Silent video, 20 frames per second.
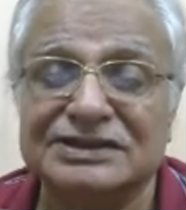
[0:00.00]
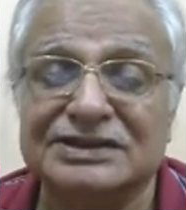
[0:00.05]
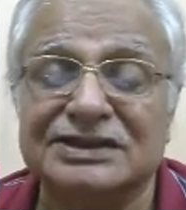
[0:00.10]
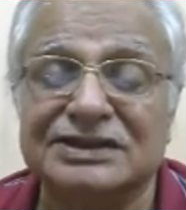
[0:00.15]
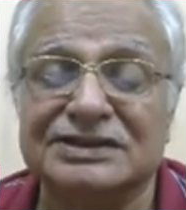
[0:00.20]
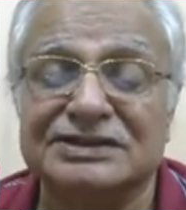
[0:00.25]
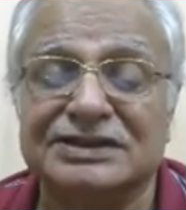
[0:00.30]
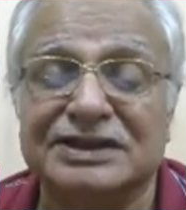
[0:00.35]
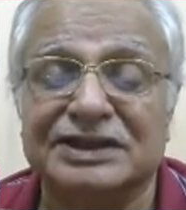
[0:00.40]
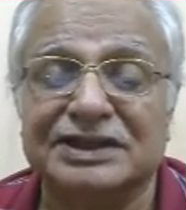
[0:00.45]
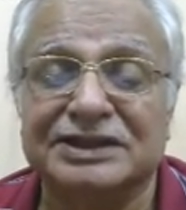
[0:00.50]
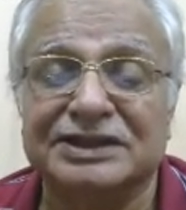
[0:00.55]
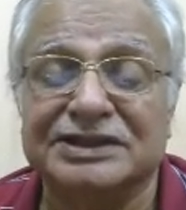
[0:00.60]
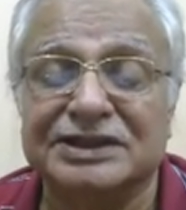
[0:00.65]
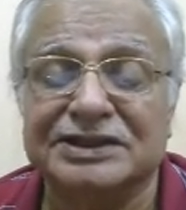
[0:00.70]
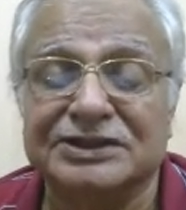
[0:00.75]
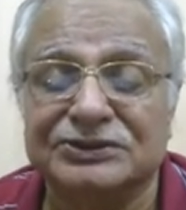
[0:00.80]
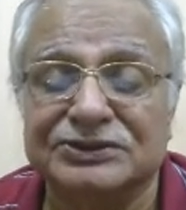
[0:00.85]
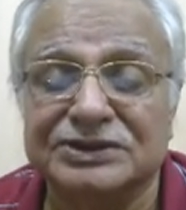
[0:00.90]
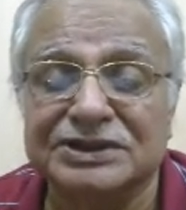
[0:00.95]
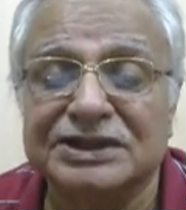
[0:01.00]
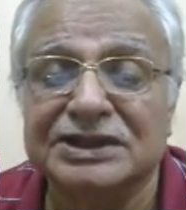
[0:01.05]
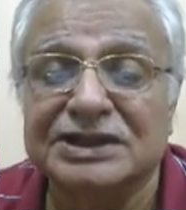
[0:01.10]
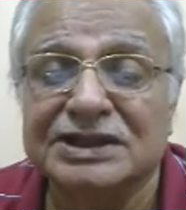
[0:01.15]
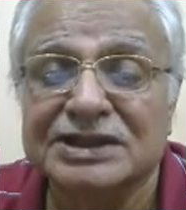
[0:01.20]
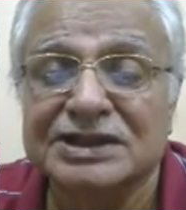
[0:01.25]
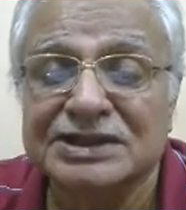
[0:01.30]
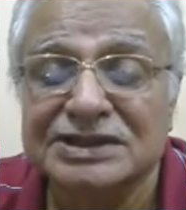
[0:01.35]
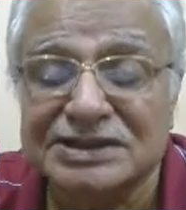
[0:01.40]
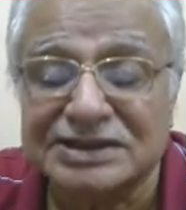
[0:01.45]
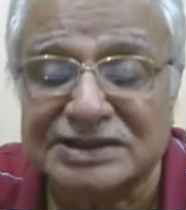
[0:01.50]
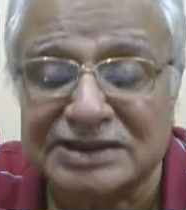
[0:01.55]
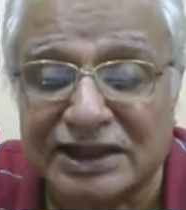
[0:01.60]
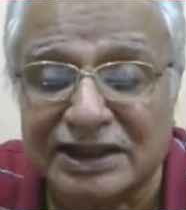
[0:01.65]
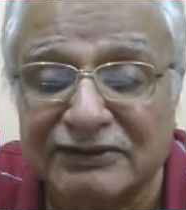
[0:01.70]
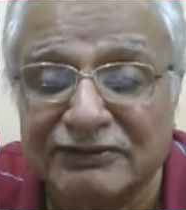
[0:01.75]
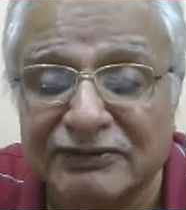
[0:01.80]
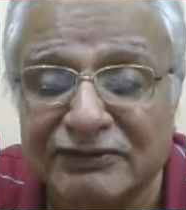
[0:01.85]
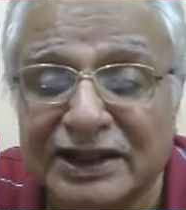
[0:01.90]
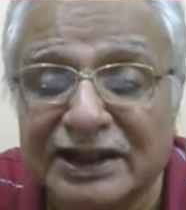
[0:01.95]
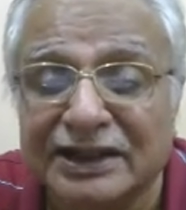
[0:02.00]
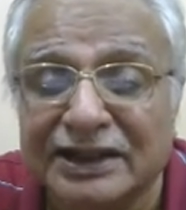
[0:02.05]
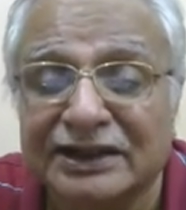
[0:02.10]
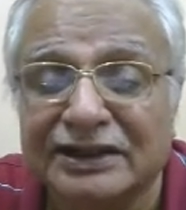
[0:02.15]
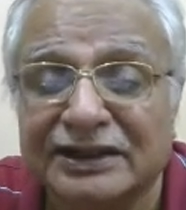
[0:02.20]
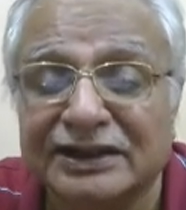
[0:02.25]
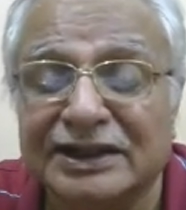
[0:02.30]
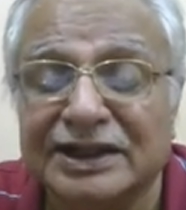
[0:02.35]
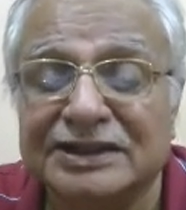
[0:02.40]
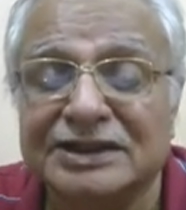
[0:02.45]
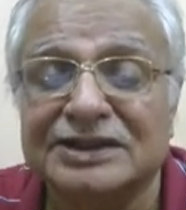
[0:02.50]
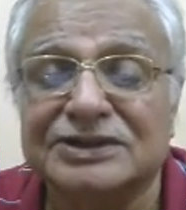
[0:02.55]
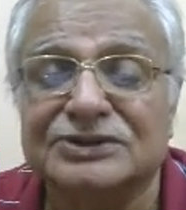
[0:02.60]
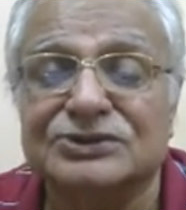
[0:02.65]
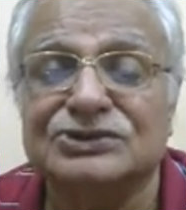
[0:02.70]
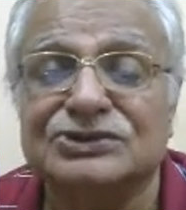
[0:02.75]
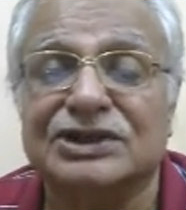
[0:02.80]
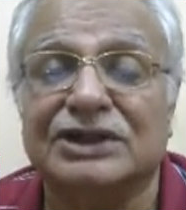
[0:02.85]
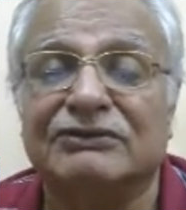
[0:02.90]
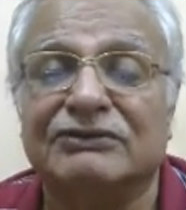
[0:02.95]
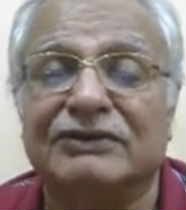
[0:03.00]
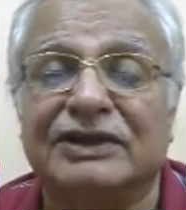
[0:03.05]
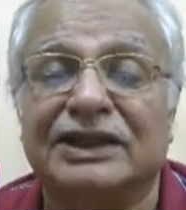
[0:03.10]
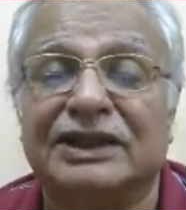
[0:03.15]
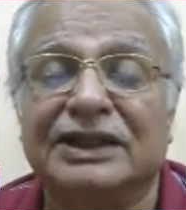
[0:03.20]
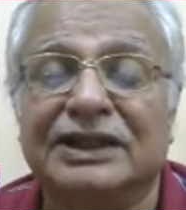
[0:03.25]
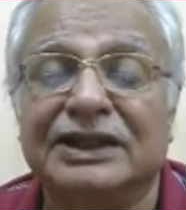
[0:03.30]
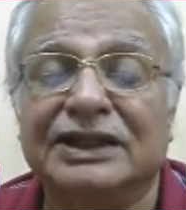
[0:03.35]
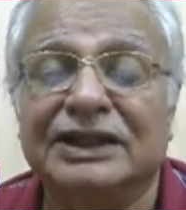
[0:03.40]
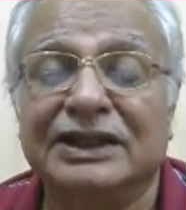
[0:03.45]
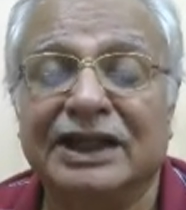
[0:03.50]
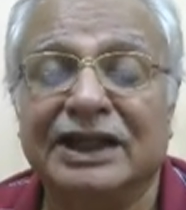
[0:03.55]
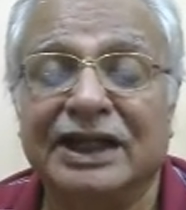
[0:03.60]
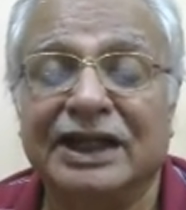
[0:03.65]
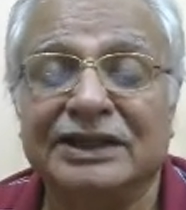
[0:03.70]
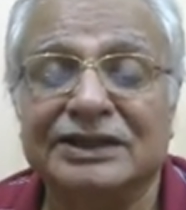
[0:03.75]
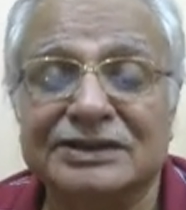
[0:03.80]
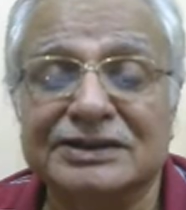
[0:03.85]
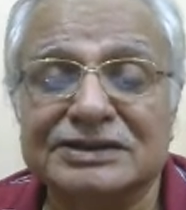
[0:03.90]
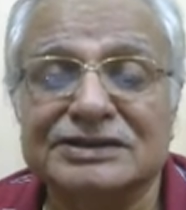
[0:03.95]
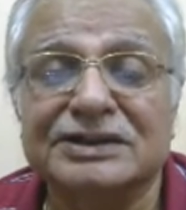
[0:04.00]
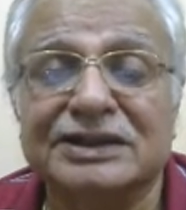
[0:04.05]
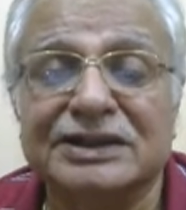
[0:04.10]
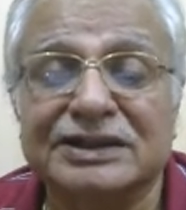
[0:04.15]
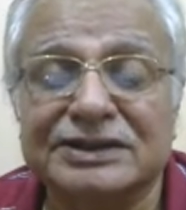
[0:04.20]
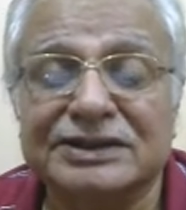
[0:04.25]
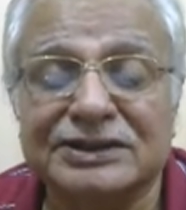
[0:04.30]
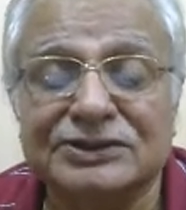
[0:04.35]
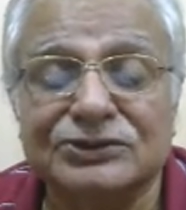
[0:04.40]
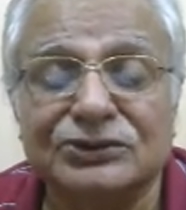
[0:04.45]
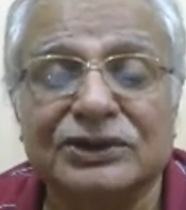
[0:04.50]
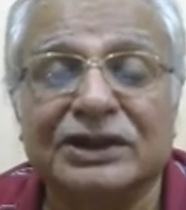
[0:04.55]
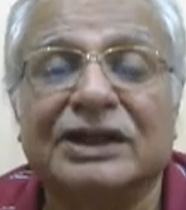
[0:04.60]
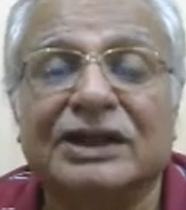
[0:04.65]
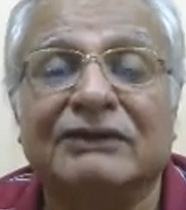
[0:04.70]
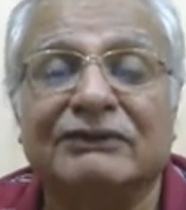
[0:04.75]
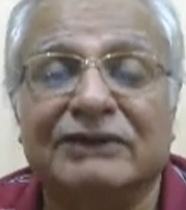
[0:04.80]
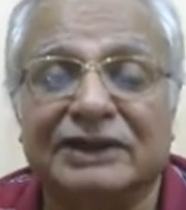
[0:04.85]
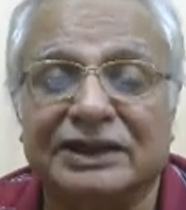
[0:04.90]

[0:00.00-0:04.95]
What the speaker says: it is related to the survey, and it is related to recovery.